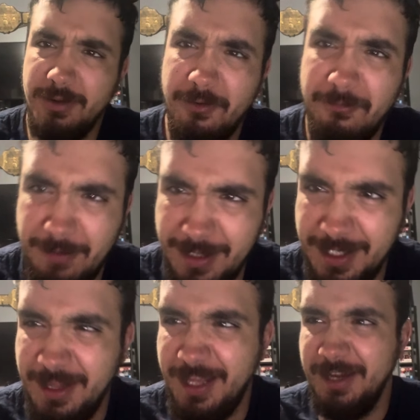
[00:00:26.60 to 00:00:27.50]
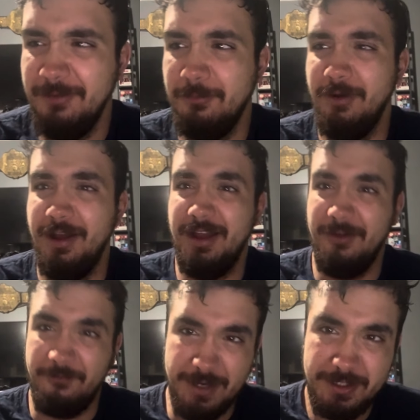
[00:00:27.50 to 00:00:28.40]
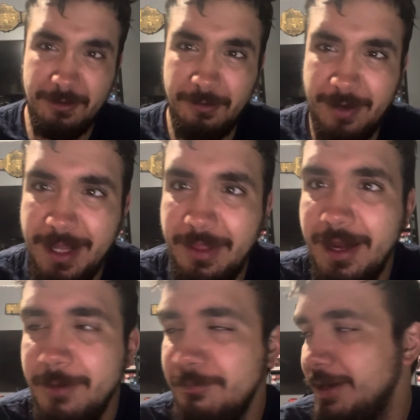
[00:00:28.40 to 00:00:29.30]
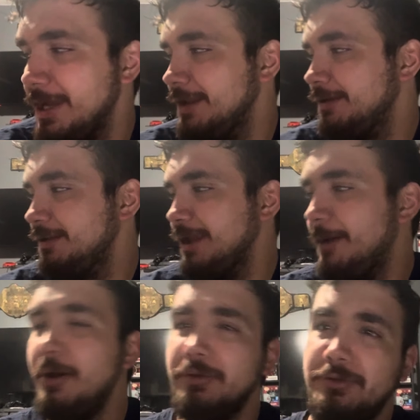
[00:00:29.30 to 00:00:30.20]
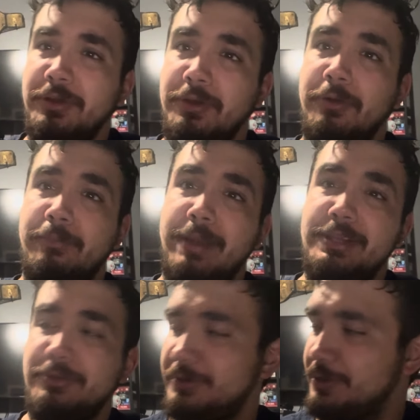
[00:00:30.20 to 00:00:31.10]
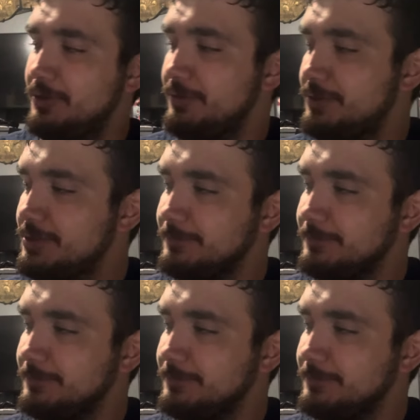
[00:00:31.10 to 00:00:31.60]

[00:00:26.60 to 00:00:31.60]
really like official or anything, but I'm also your Patriots news